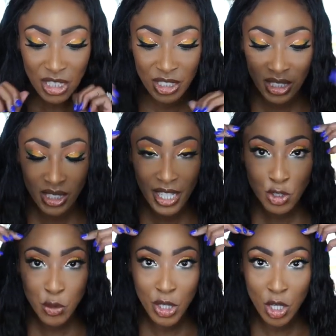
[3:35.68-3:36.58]
she
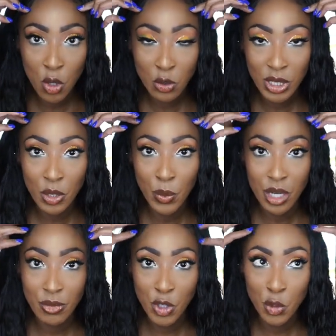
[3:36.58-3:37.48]
said you can only,
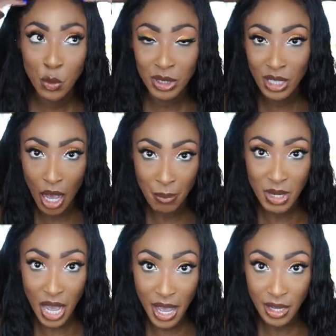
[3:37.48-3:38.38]
whenever you do a
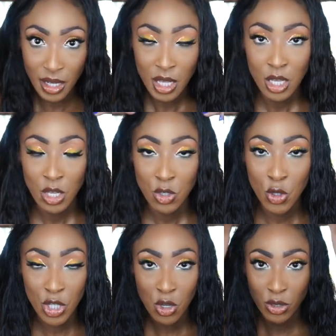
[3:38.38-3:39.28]
top knot,
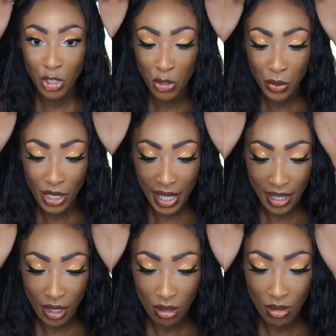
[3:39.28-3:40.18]
you can only do it
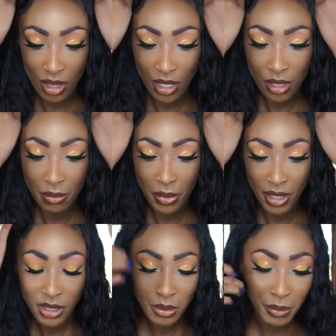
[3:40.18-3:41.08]
like this
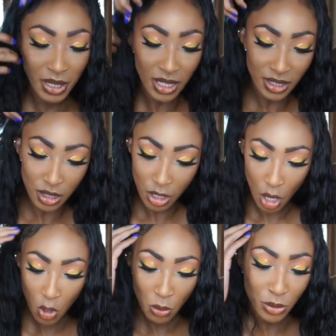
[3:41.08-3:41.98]
much because the
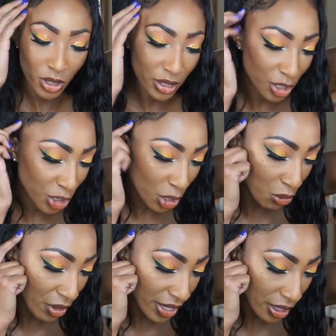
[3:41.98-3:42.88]
combs are gonna show
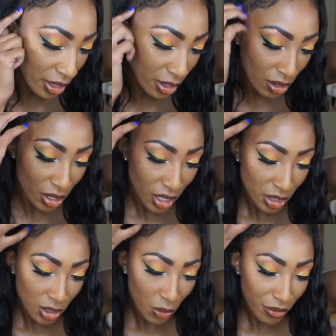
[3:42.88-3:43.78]
right here.
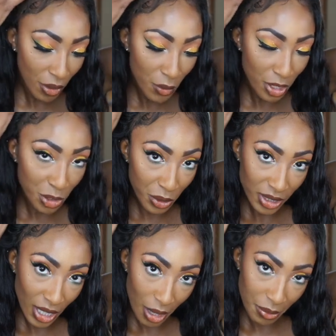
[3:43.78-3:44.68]
So if I wanna do
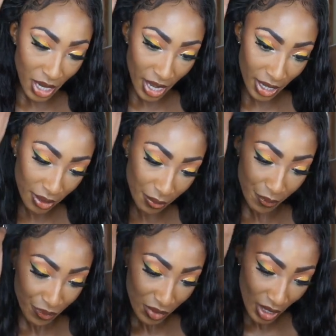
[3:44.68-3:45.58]
a top knot,
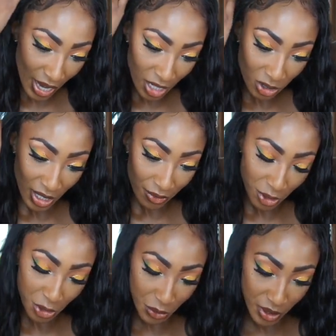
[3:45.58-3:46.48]
I actually have
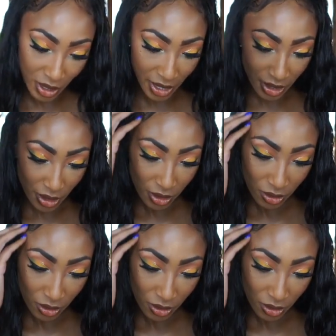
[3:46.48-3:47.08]
to do it like